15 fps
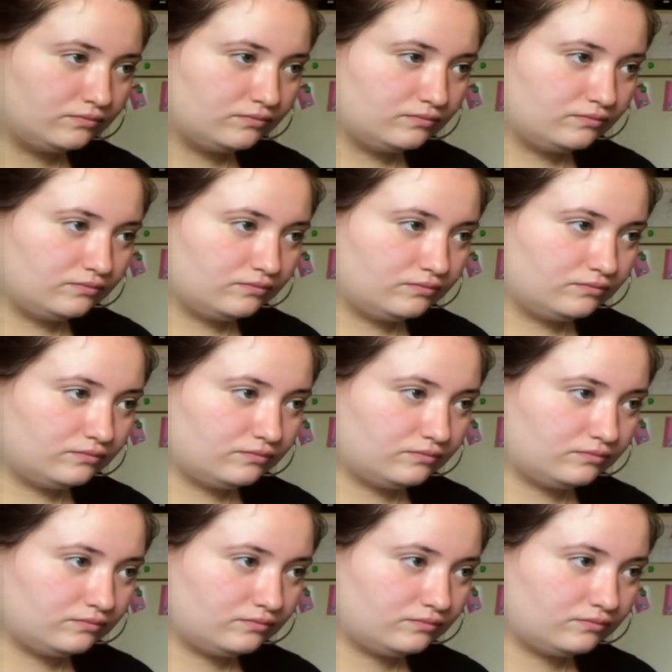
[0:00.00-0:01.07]

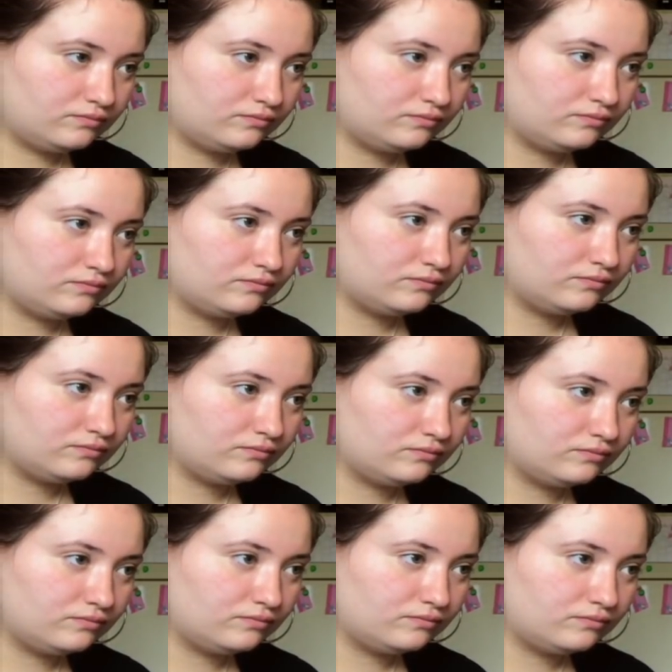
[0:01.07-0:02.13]

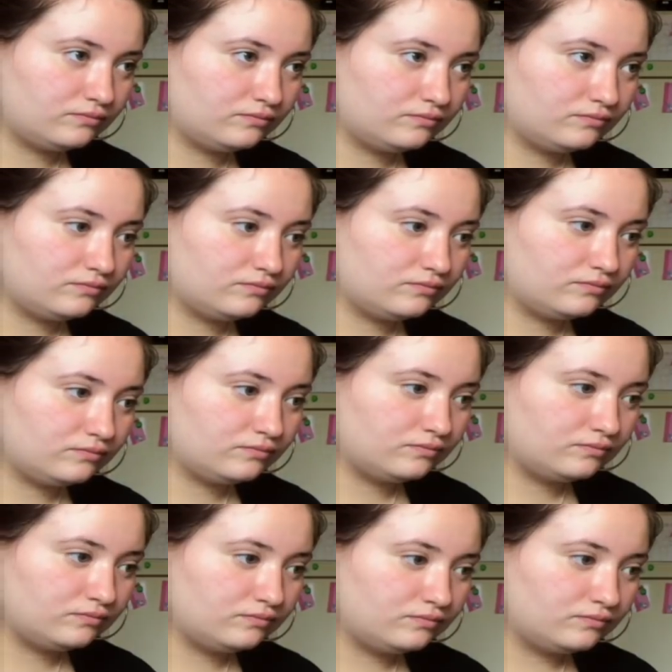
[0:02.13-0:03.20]

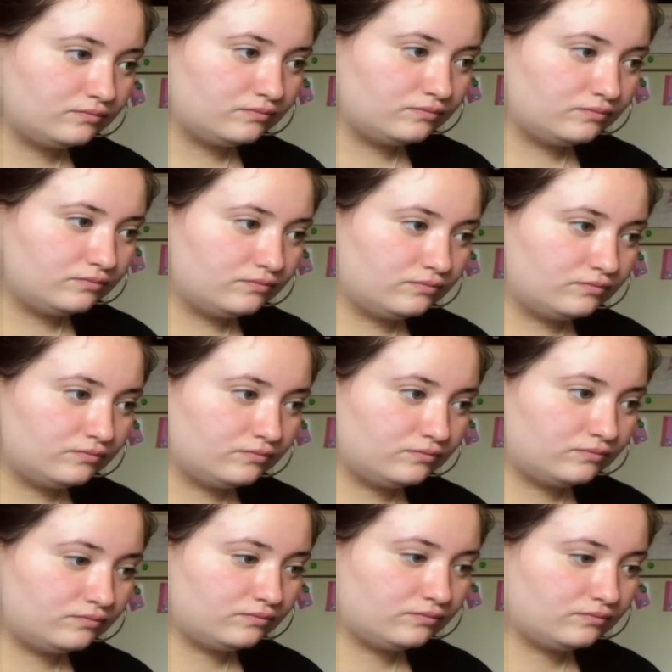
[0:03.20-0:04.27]

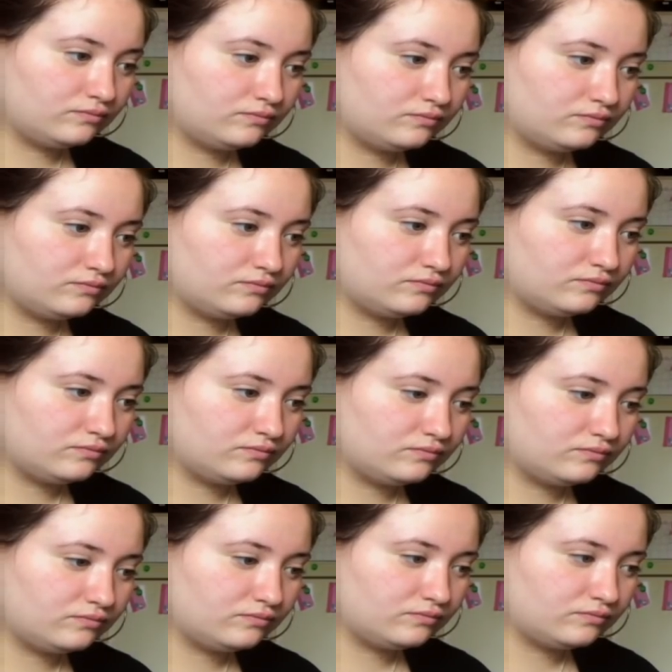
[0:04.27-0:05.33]

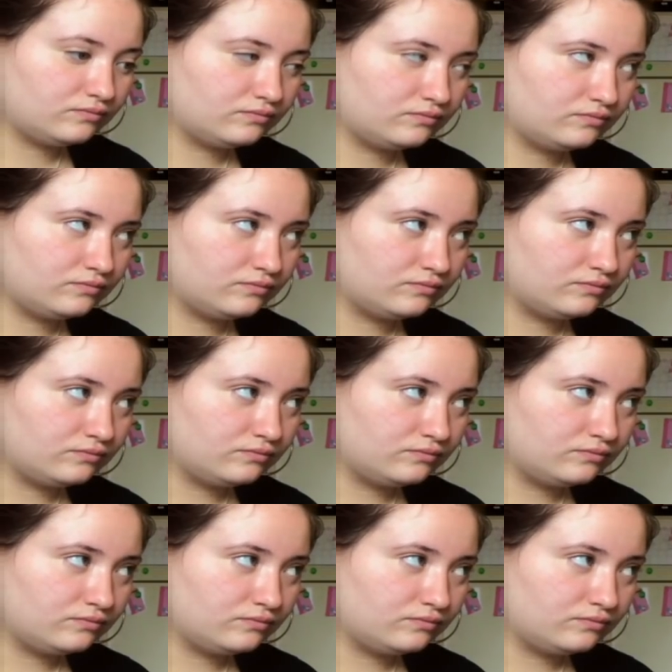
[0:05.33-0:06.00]
[no speech]